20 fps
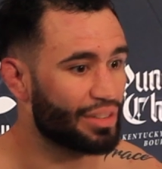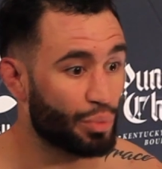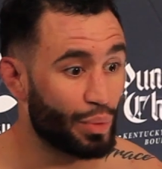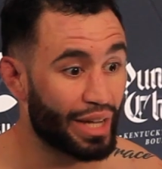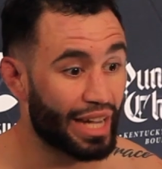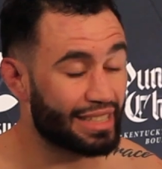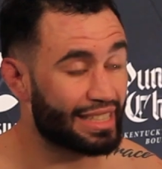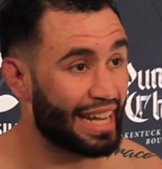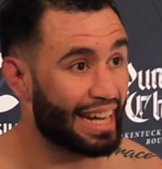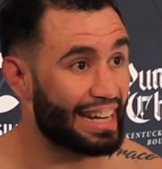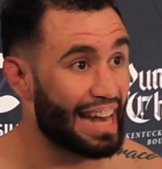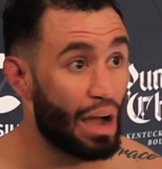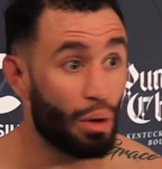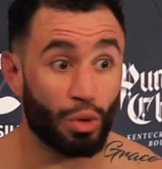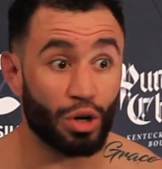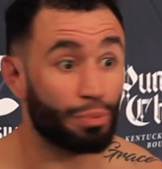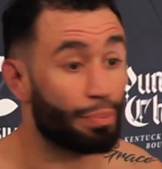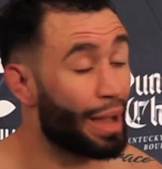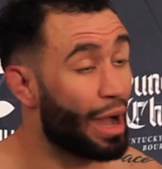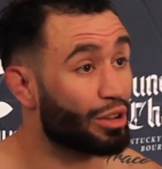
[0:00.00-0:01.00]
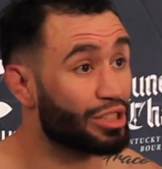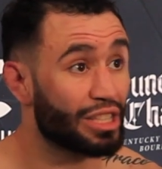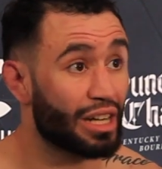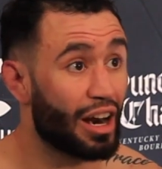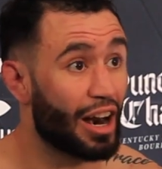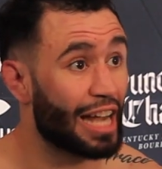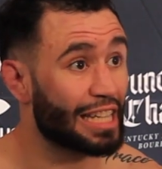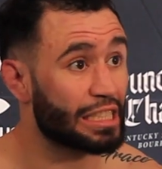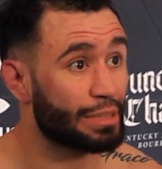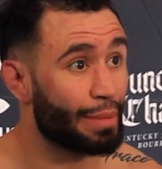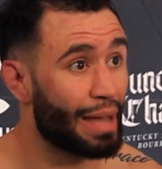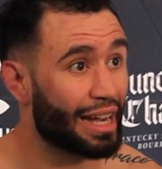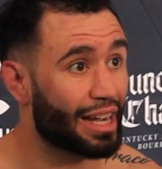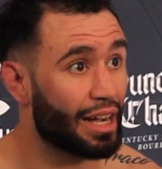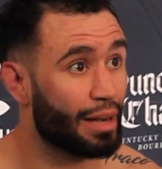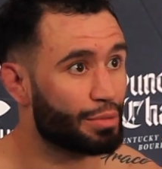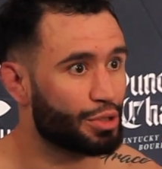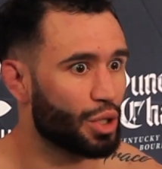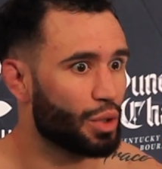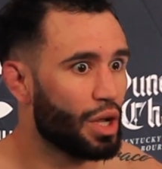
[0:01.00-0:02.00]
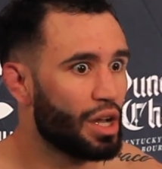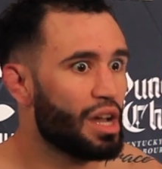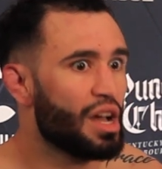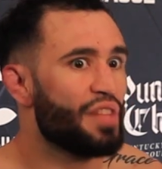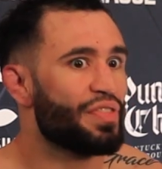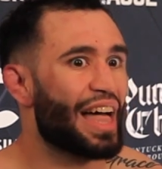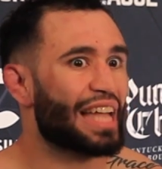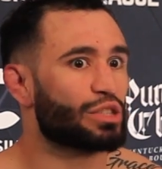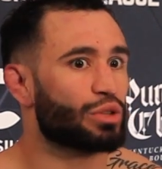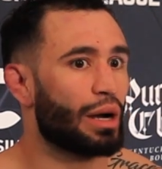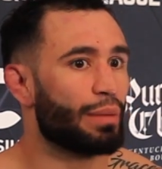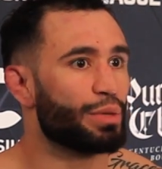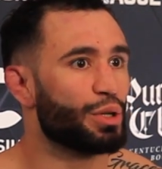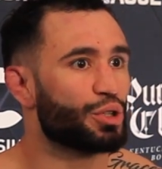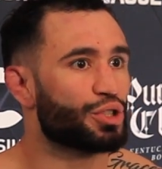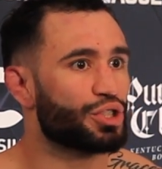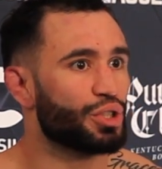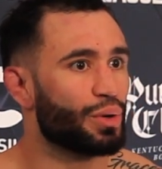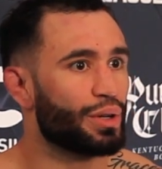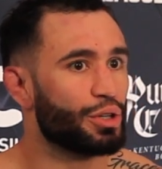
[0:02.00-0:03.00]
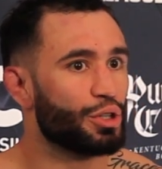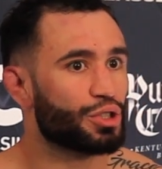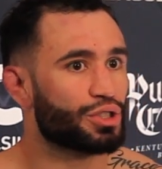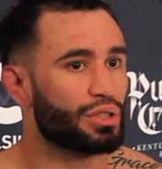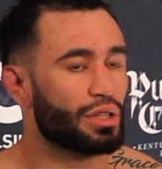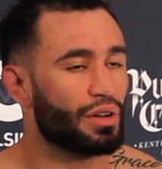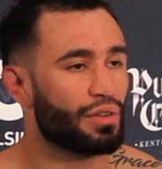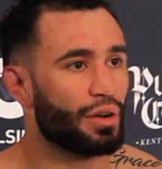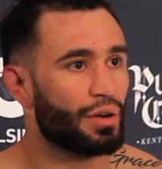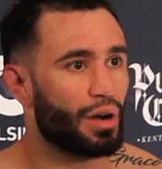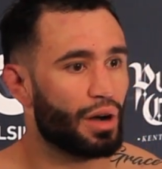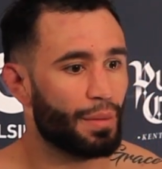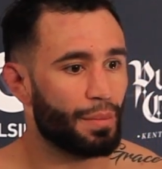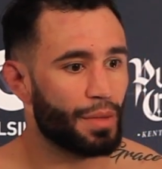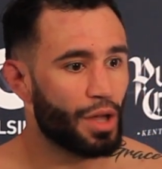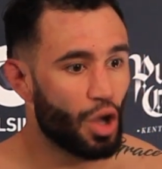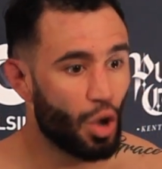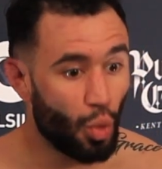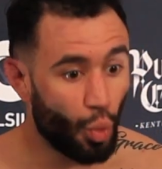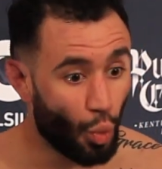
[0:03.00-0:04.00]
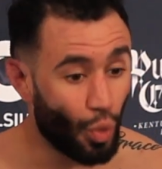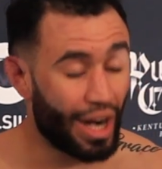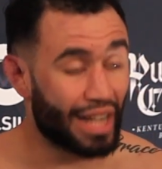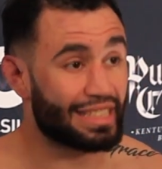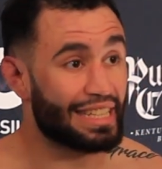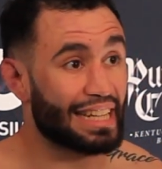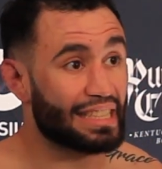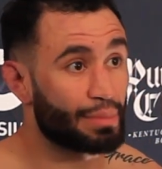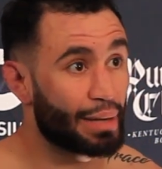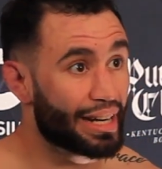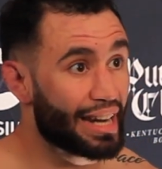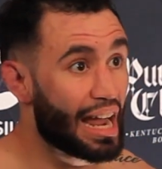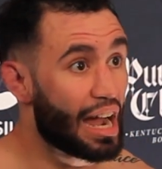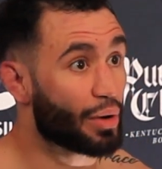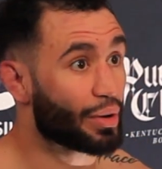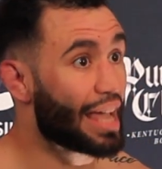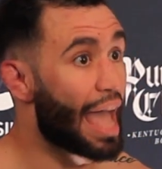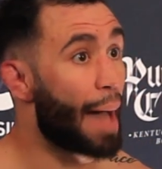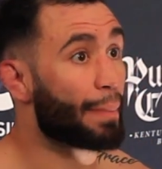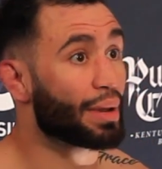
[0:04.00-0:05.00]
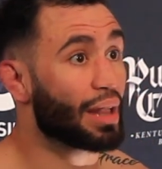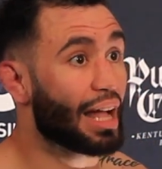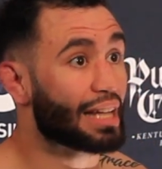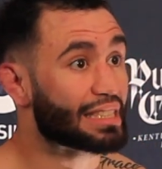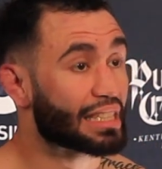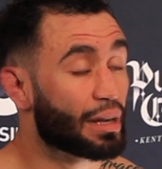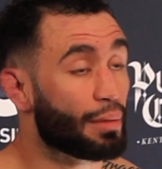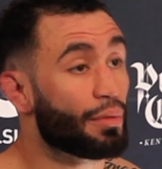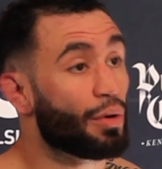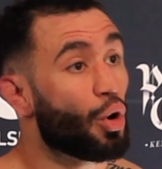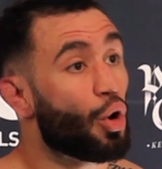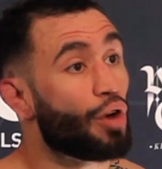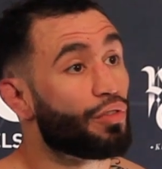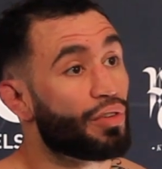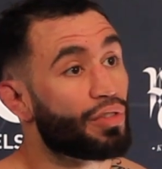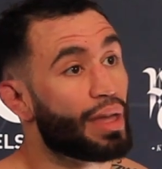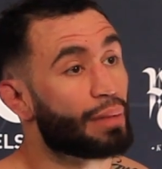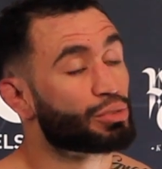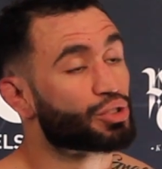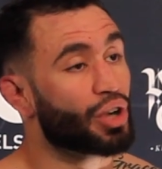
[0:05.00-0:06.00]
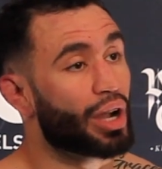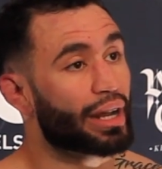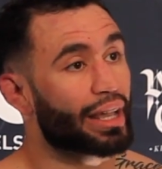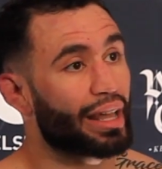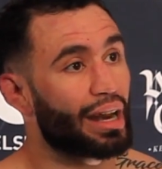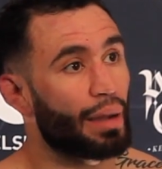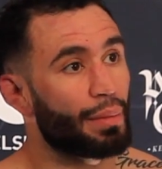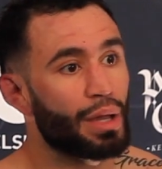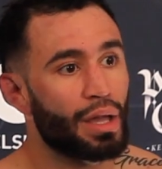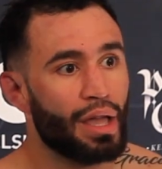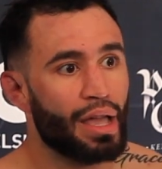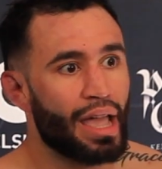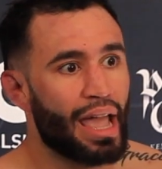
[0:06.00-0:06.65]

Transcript: If we get taken down, we're bouncing our asses back up. So that's what I'm used to. And used to, when I take somebody down, capitalizing off of them trying to get up.